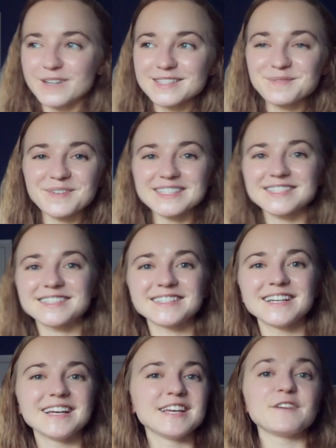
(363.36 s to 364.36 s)
1 semester,
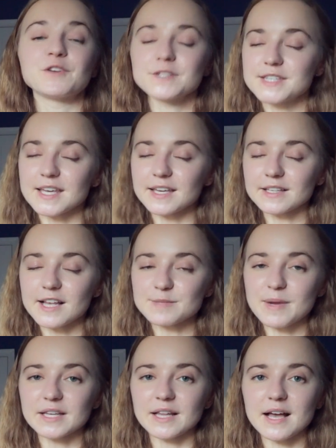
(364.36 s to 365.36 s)
if you're taking class
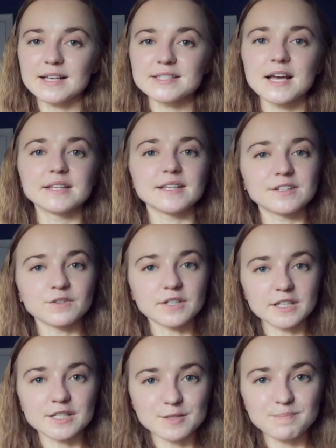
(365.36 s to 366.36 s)
by class, that you're
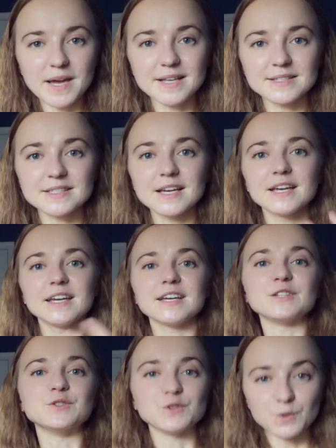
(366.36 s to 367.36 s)
going to spend
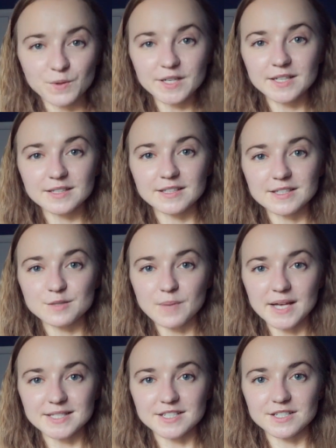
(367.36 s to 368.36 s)
in doing this
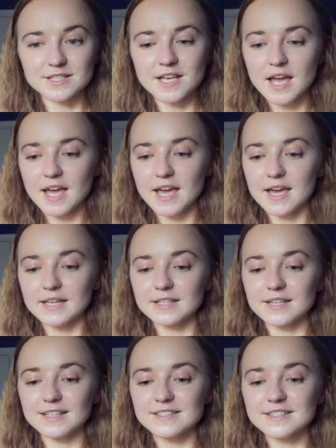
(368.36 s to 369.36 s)
master's. And
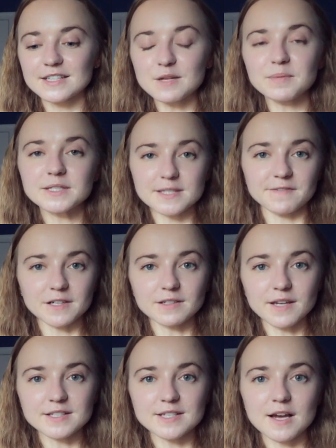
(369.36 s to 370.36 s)
it's going to be difficult
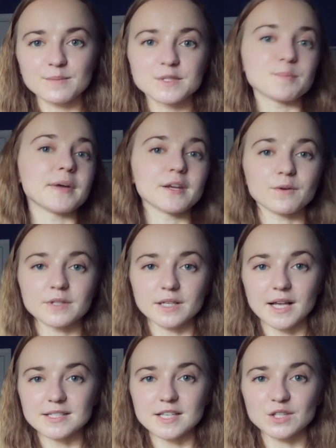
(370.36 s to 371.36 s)
at times depending on the
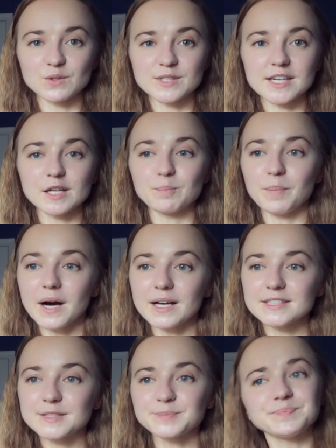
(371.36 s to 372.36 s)
class that you take,
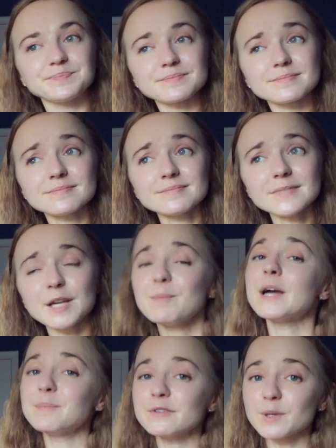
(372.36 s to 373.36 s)
but it
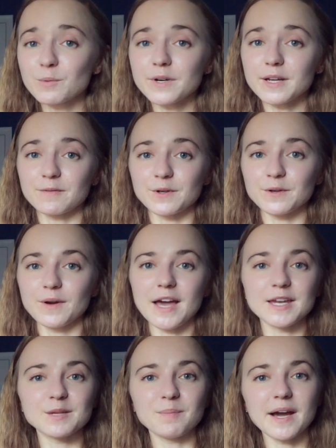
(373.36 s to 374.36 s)
might be rewarding for you,
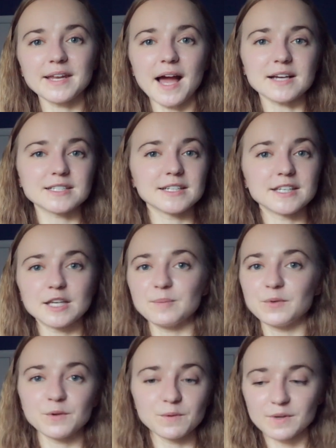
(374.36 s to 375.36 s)
and it might actually keep
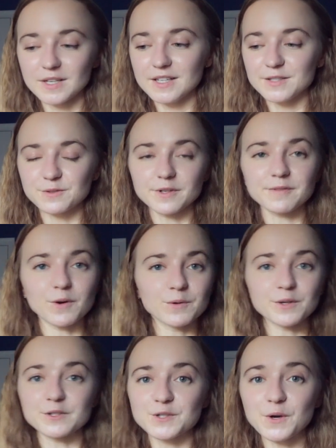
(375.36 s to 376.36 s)
you sort of on
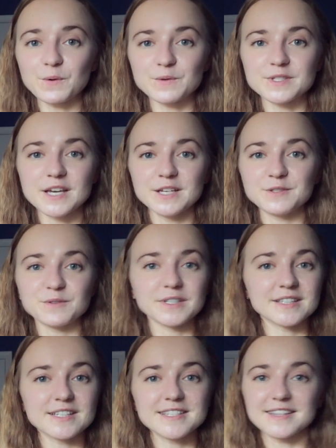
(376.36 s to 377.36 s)
your toes doing
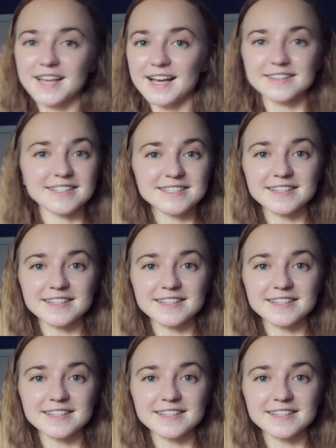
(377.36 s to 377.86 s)
this and that.